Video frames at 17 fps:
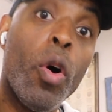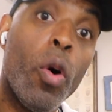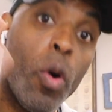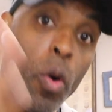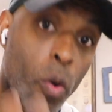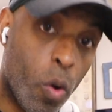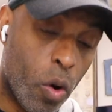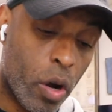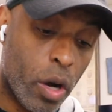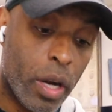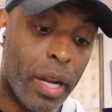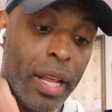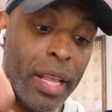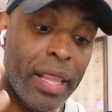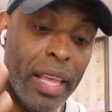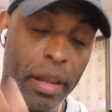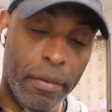or
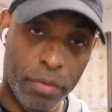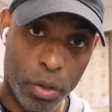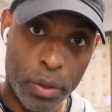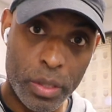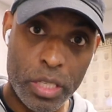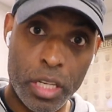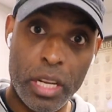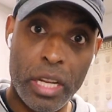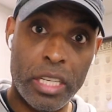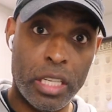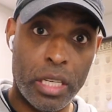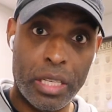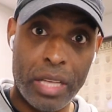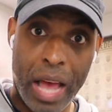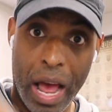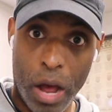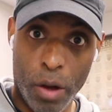the influencer
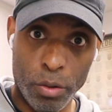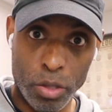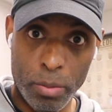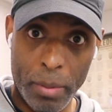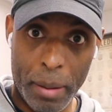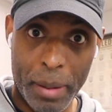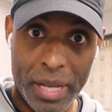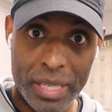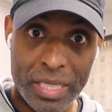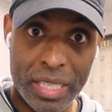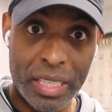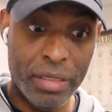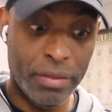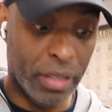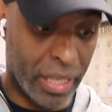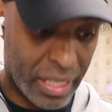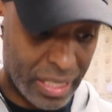editions. I will do my best to
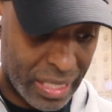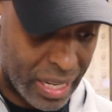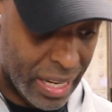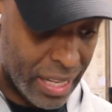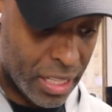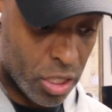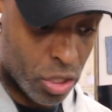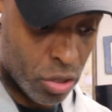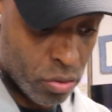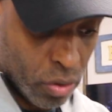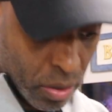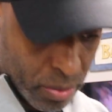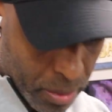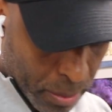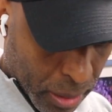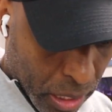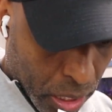leave links in the
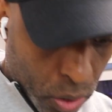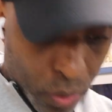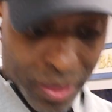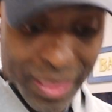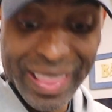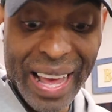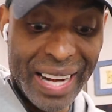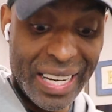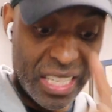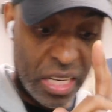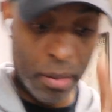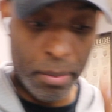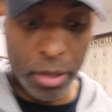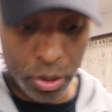description below. That is number